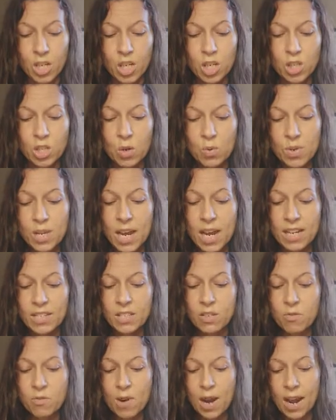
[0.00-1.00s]
So
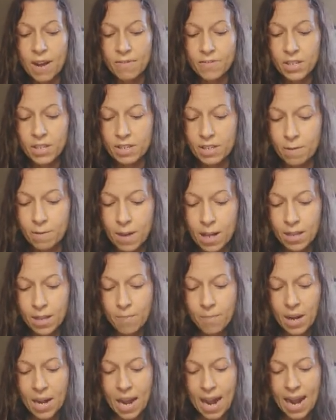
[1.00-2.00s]
yes, you have to
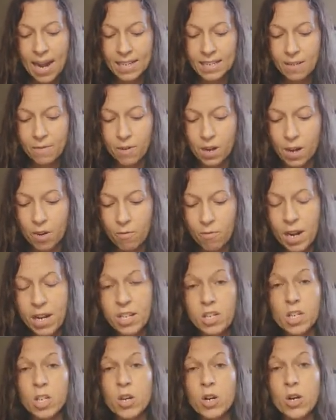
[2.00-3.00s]
develop an active and a
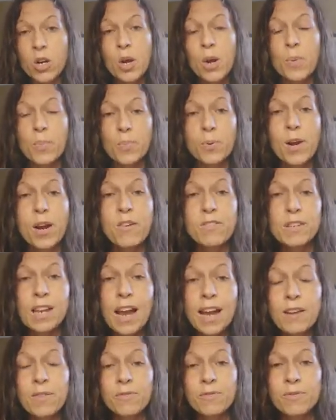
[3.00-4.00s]
regular prayer
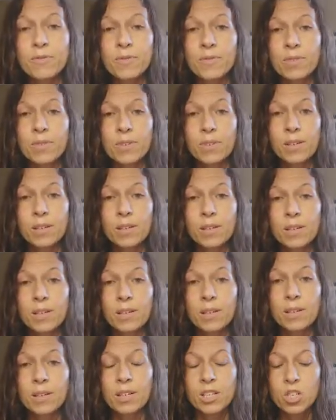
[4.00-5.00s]
life.
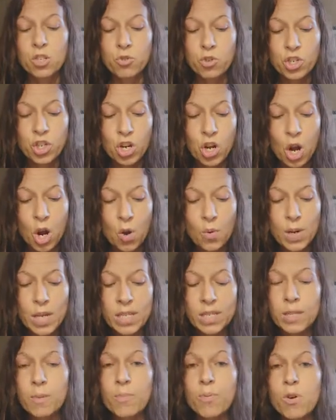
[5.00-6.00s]
You should
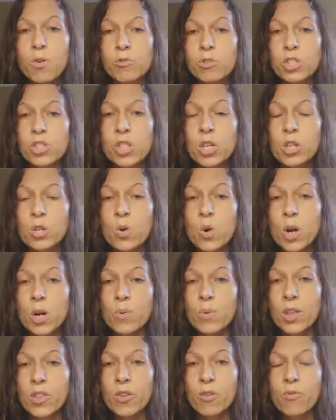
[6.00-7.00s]
always approach the
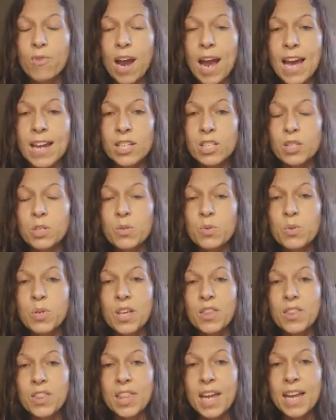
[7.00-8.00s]
Lord with gratitude
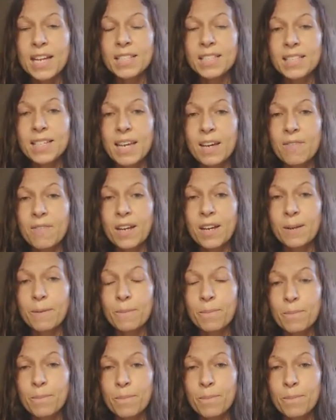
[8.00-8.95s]
and thanksgiving.